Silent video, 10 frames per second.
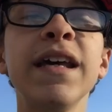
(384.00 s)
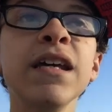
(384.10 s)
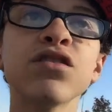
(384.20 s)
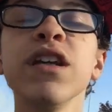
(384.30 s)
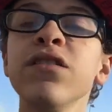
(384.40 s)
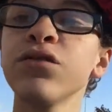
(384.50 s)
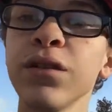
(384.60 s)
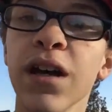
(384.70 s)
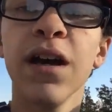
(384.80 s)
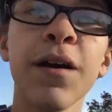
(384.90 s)
He's
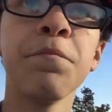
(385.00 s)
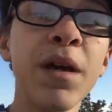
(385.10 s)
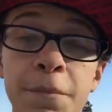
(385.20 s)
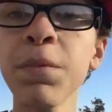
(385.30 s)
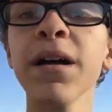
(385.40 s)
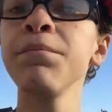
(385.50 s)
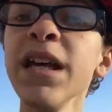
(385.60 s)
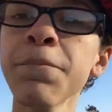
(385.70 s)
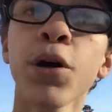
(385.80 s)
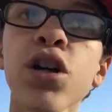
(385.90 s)
me
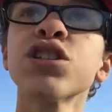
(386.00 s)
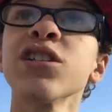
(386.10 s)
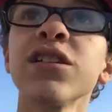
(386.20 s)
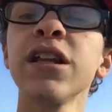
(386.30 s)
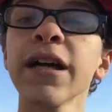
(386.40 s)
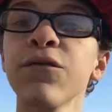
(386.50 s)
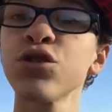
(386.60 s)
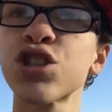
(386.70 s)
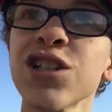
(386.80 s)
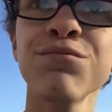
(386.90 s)
personally. Like if it
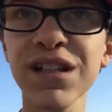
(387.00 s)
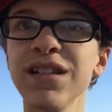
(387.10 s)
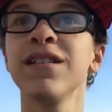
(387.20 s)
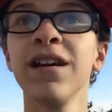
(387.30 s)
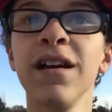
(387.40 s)
was just me, when